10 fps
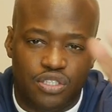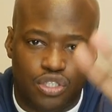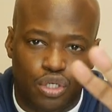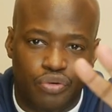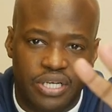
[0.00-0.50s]

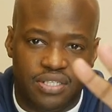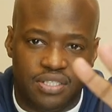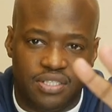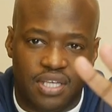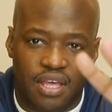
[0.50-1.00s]
Two
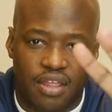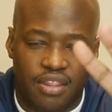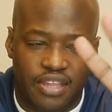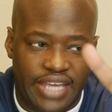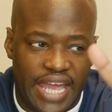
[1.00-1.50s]
reasons.
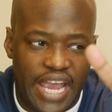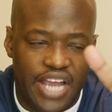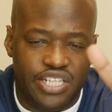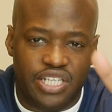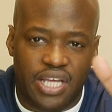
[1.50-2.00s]
The
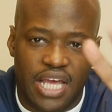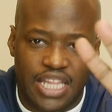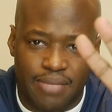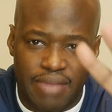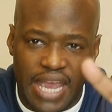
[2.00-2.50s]
gauge,
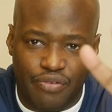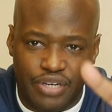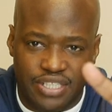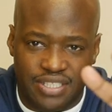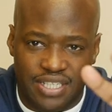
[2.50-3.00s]
and the main
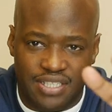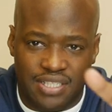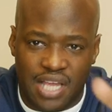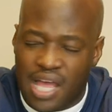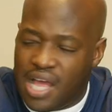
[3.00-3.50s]
reason
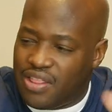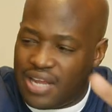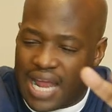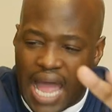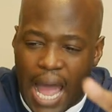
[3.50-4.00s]
is
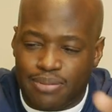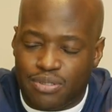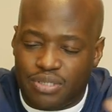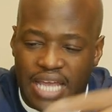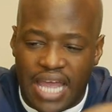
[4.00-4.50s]
that I
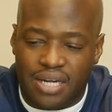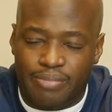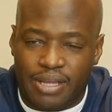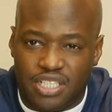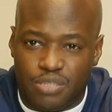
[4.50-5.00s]
absolutely hated
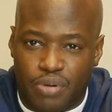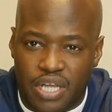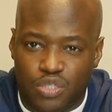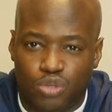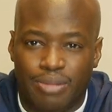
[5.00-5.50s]
about this
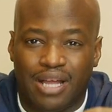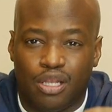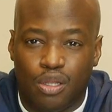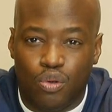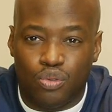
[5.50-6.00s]
press was my
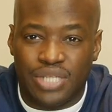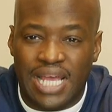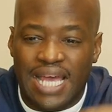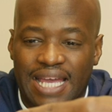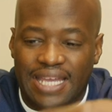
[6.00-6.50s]
clothes
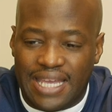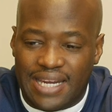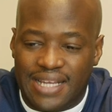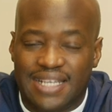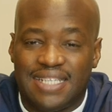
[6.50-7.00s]

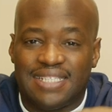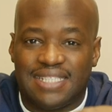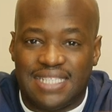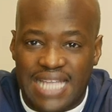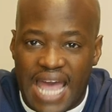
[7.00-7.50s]
getting
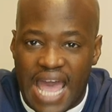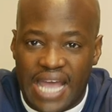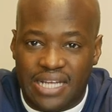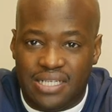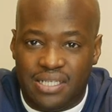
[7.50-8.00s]

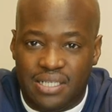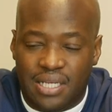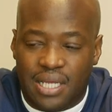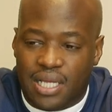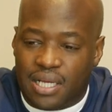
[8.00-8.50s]
snagged.
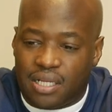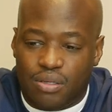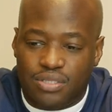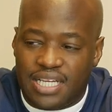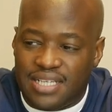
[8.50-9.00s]

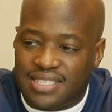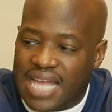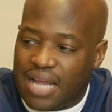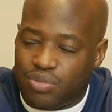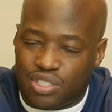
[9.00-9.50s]
Clothes getting
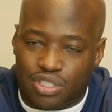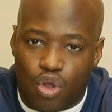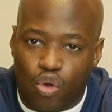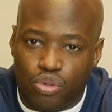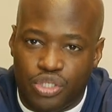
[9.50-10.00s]
snagged was a
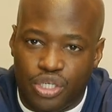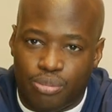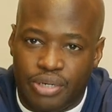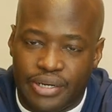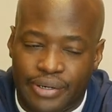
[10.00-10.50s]
total deal
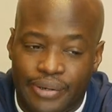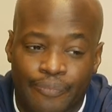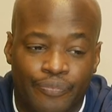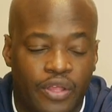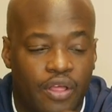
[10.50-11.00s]
breaker.
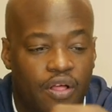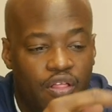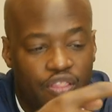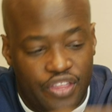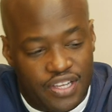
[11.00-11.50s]

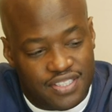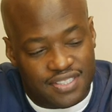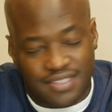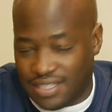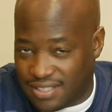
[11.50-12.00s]

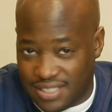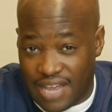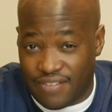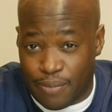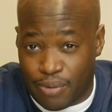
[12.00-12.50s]
This doesn't
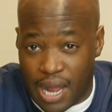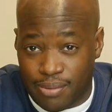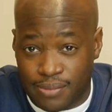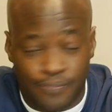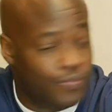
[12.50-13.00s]
have that
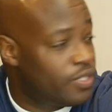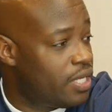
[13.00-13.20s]
problem.